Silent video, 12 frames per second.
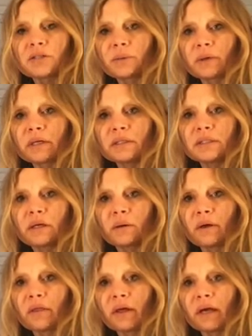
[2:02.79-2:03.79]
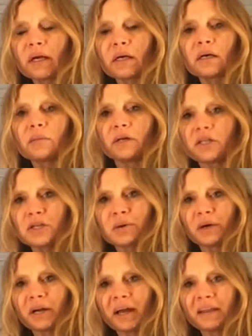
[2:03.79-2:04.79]
want to deal with it and admit to
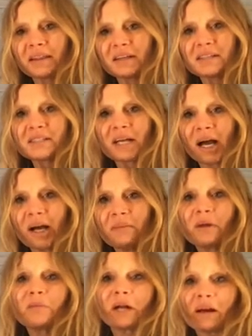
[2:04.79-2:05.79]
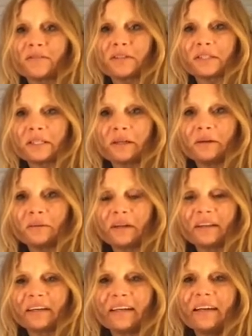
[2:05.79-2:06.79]
it at this time, I'm going to have to deal with
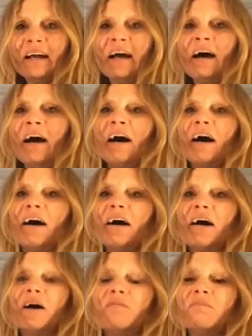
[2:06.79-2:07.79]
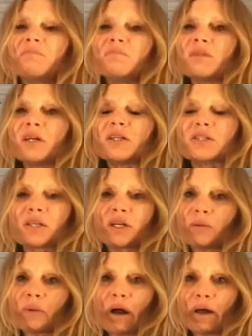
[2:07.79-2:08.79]
it. There is going to
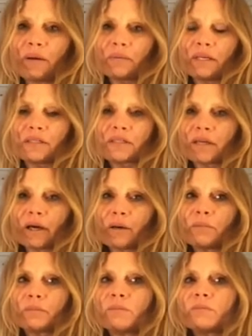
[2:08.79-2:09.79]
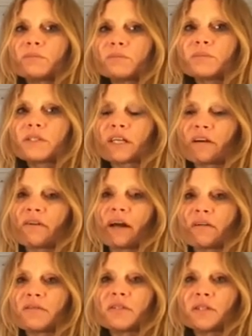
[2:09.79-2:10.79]
probably be some stuff I
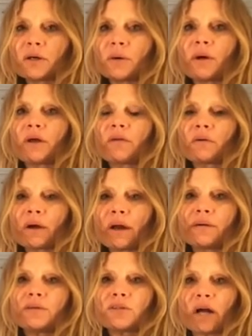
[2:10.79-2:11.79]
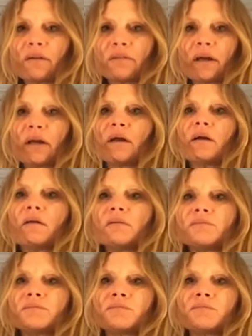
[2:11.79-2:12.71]
have to deal with around driving and,